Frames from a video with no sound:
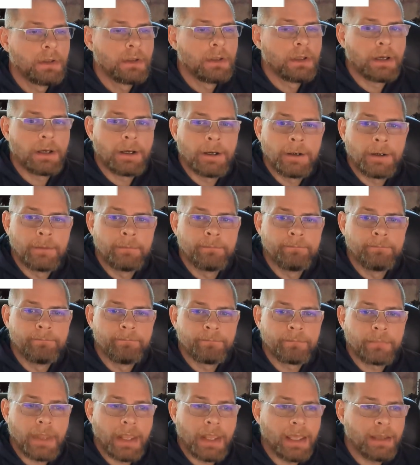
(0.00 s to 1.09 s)

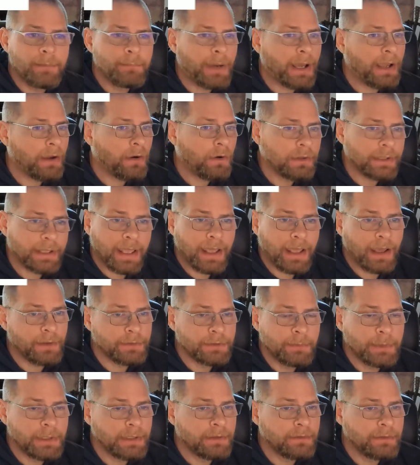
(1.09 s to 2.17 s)
And by all accounts, I
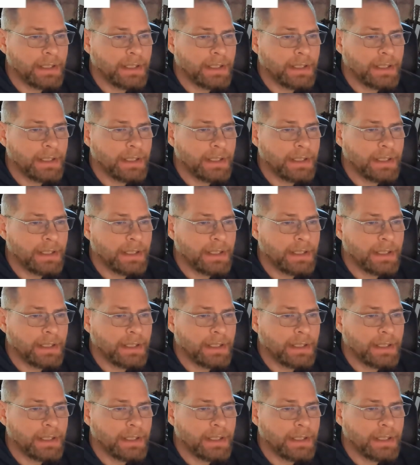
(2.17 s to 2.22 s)
mean,